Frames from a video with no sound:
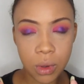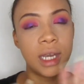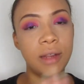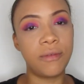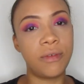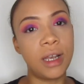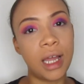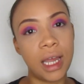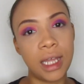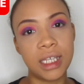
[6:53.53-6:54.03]
If
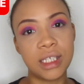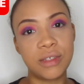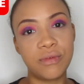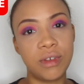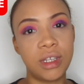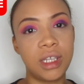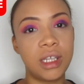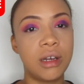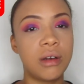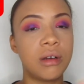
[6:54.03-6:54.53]
you like this
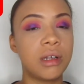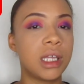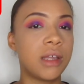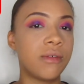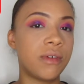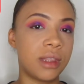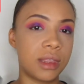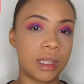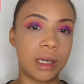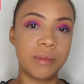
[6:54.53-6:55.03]
video, give
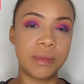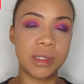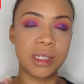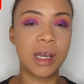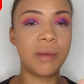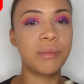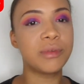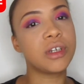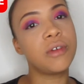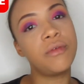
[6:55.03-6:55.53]
it a thumbs
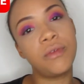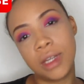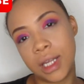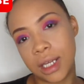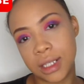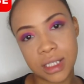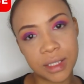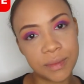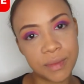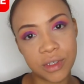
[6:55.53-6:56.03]
up. Don't
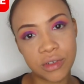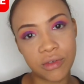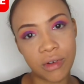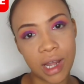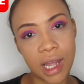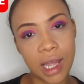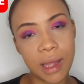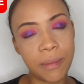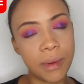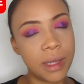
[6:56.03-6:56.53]
forget to
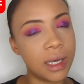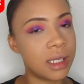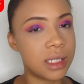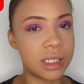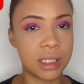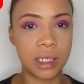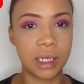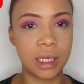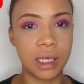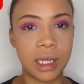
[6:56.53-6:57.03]
subscribe, and I'll
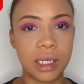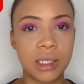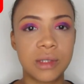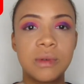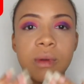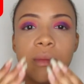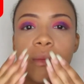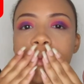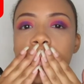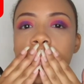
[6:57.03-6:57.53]
see you in the next
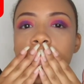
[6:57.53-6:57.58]
one.